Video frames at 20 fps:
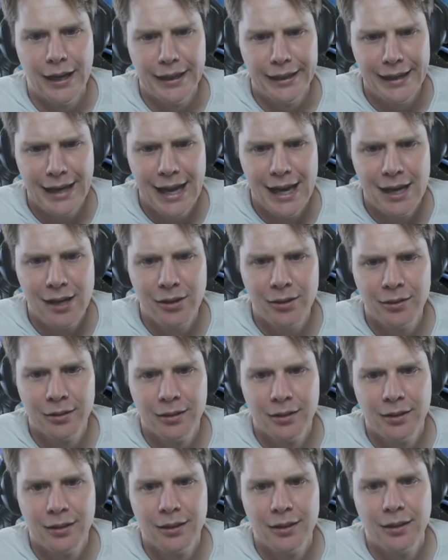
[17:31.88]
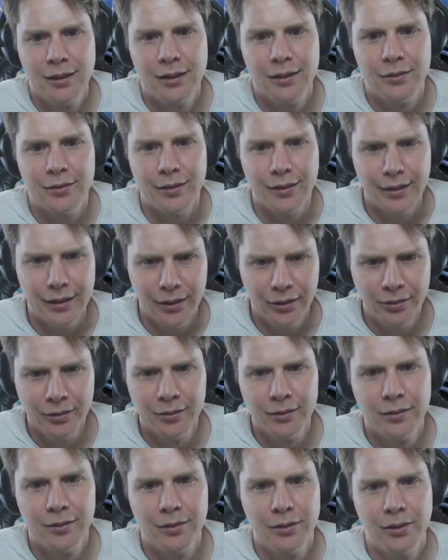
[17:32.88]
now, Janil,
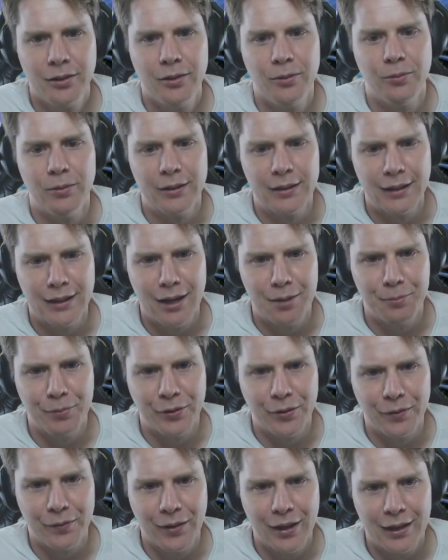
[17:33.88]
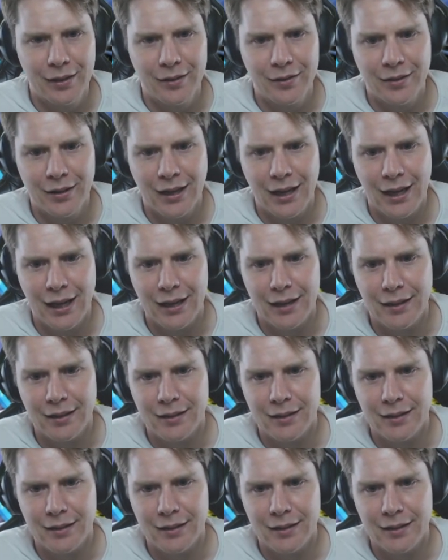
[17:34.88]
with the numbers advantage again.